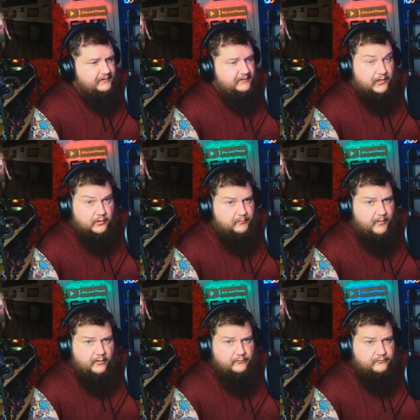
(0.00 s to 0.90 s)
Character
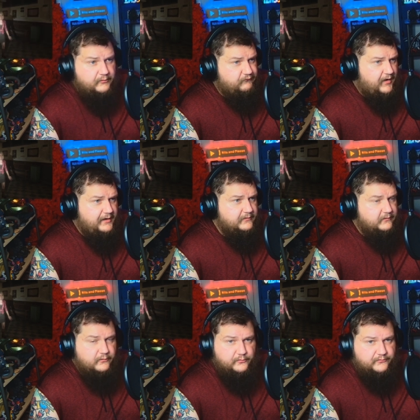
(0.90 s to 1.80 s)
models look fine in
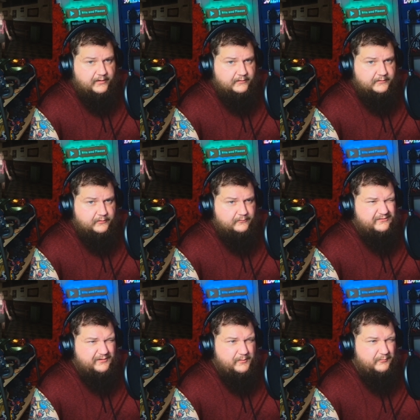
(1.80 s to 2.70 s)
the new Silent Hill.
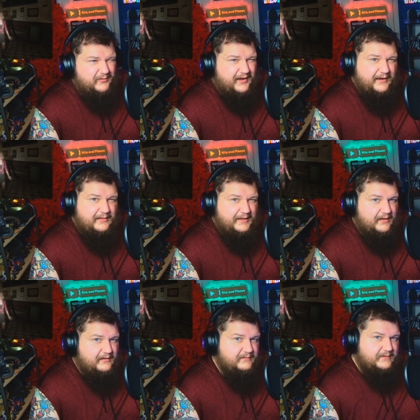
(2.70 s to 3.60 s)
Some of them are kind of like
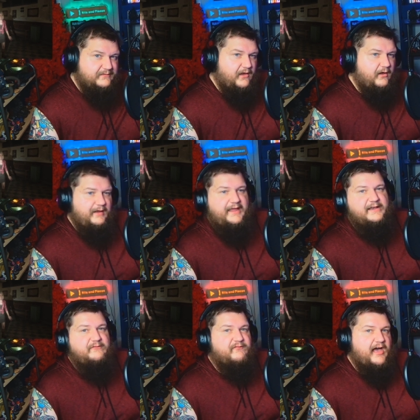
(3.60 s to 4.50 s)
a, this
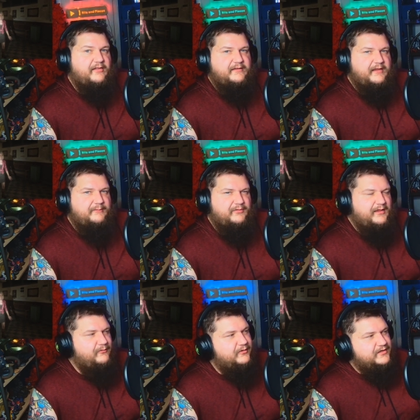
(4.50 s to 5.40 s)
uncanny valley type
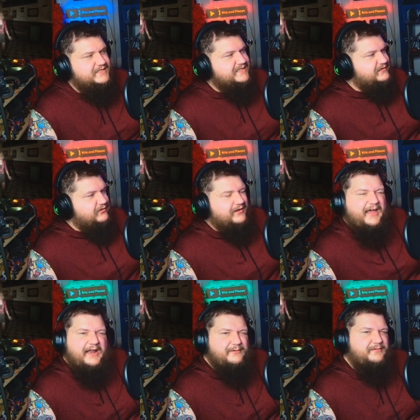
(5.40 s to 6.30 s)
thing where you just look
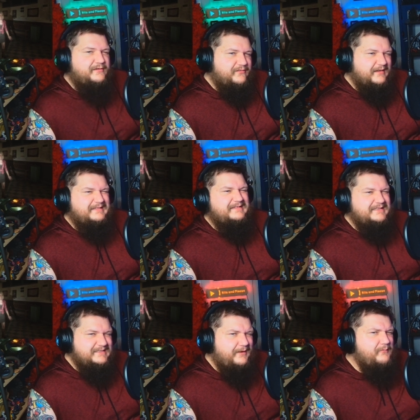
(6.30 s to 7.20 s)
at them and you're just like, there's
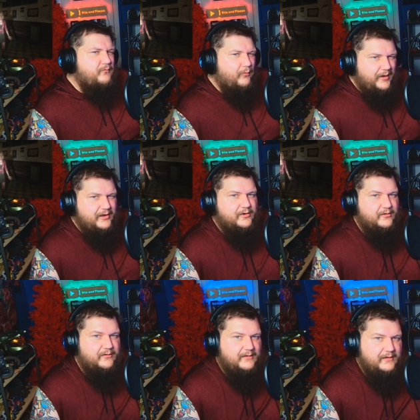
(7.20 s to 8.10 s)
something
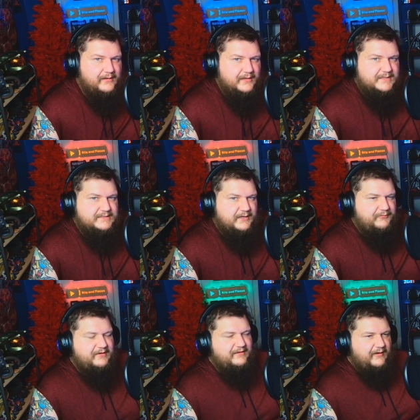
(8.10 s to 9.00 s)
weird.
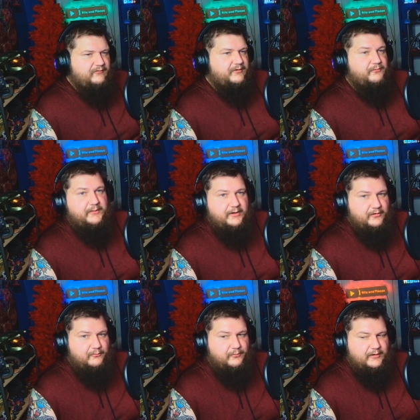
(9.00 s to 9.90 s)
Something definitely
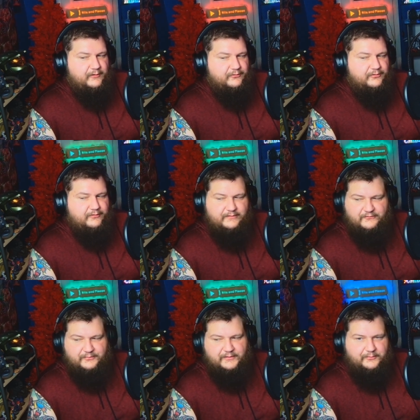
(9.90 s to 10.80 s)
weird with these
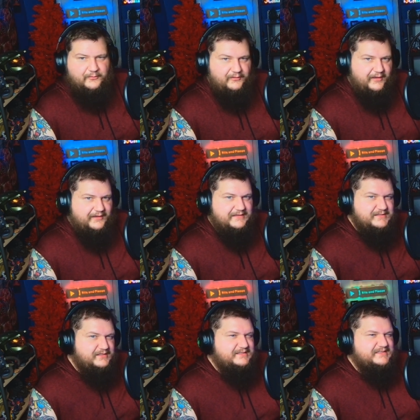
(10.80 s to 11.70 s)
people. Like, it
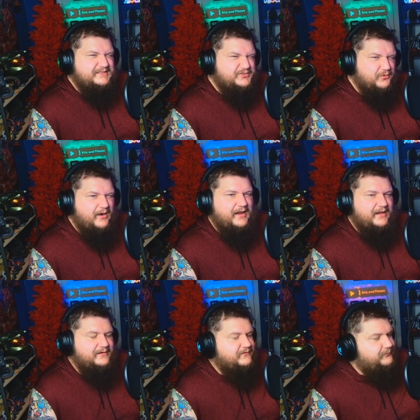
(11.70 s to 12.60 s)
looks
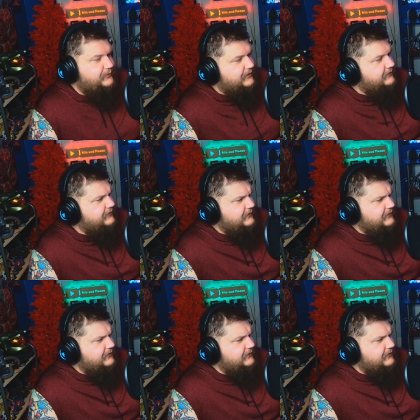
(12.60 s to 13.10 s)
strange, but